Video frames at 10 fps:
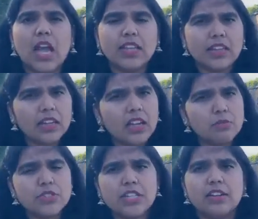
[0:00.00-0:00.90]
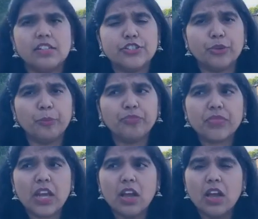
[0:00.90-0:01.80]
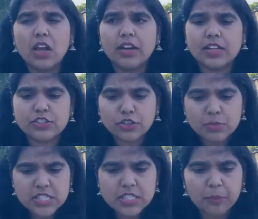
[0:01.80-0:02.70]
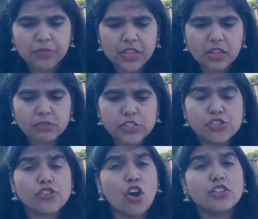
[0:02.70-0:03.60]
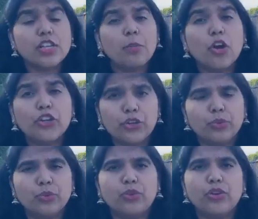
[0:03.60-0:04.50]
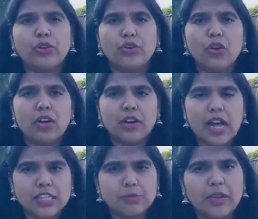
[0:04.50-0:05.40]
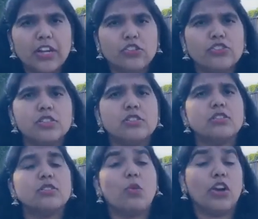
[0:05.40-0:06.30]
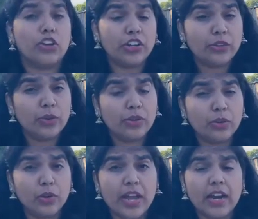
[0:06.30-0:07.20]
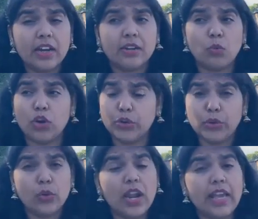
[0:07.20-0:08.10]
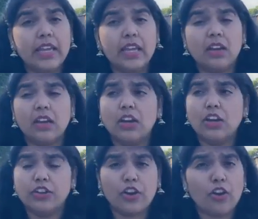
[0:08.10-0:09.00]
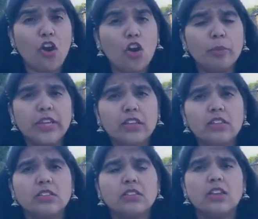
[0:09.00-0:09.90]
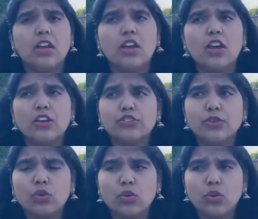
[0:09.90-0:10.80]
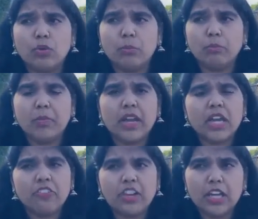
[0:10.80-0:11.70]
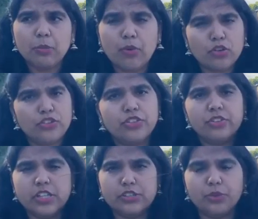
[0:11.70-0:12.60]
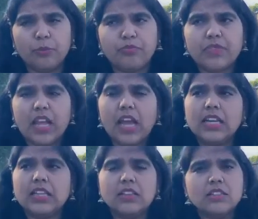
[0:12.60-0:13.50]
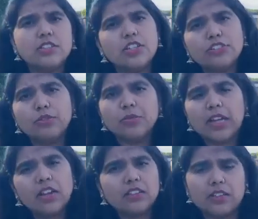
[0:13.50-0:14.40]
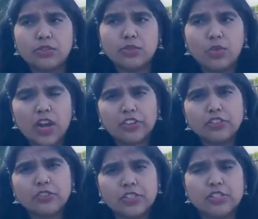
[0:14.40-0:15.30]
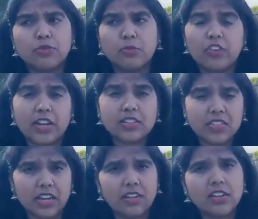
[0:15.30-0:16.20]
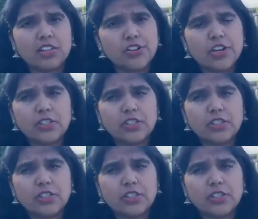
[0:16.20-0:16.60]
And then comes the resume. Resume is something which talks about you, your aspirations, what are you good at, what do you like, your hobbies, So make a very positive resume. And in this resume, there are two kinds of resume. One is international